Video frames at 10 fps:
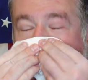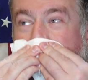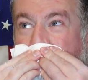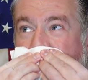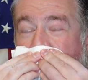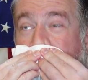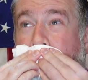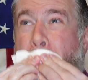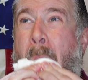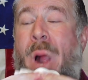I kind of feel like
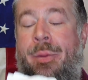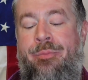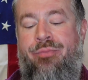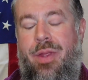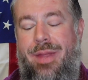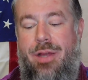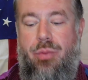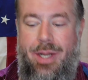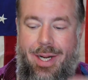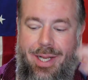that's
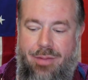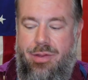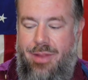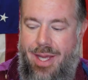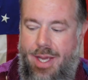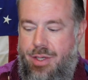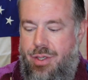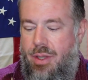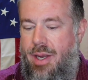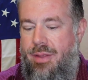what kind of gives it the edge
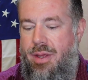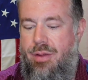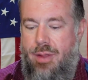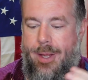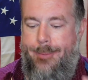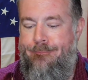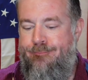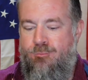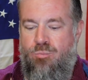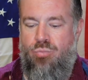in a lot of these like
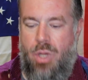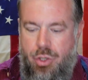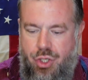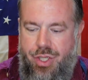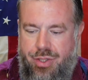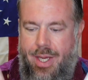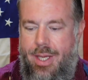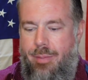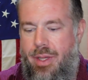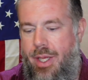
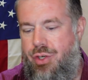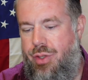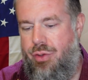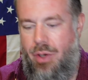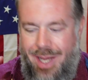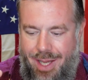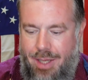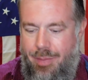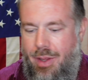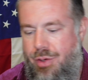cheesecake emulations or cake
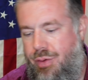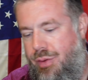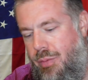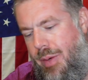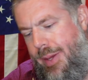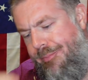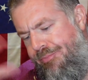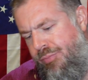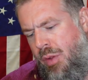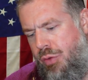emulations. So anyway,
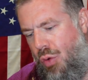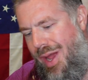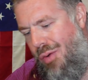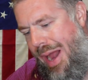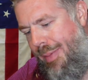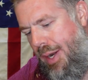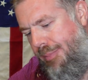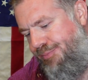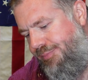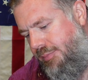let's go ahead and wrap it
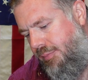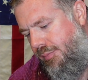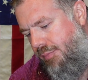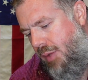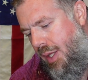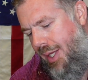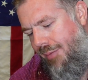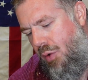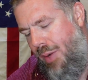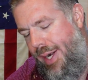up and
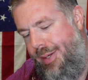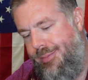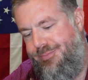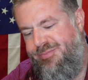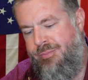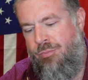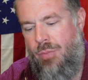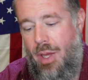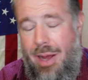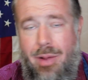give it a rating.
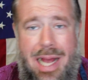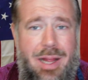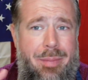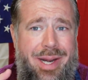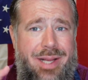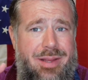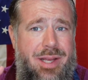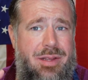I'll admit